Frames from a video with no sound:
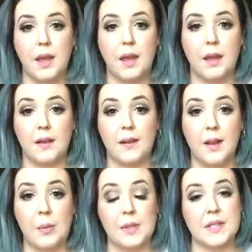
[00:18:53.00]
and
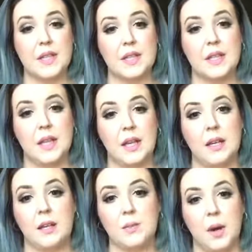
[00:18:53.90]
help us get to that
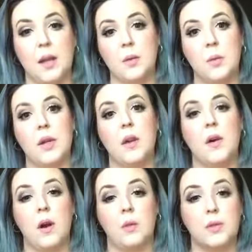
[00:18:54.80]
next rank. We
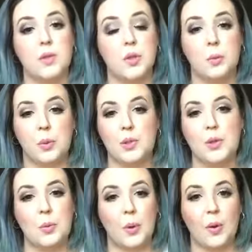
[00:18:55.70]
are super,
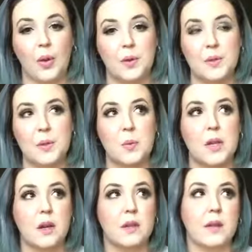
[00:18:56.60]
super close.
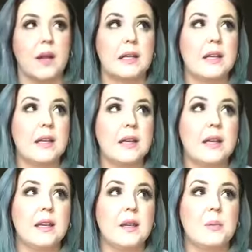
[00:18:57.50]
We are like
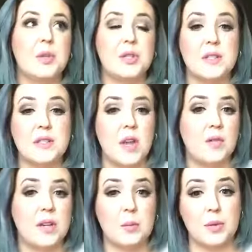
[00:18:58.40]
pushing
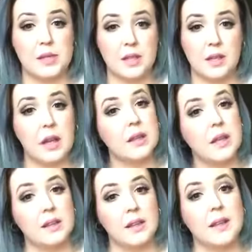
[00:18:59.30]
70%, I
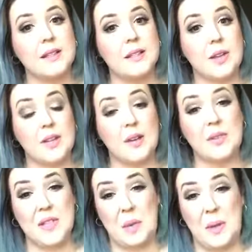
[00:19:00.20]
think, the last
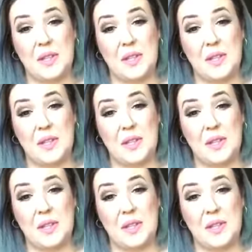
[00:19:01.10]
time I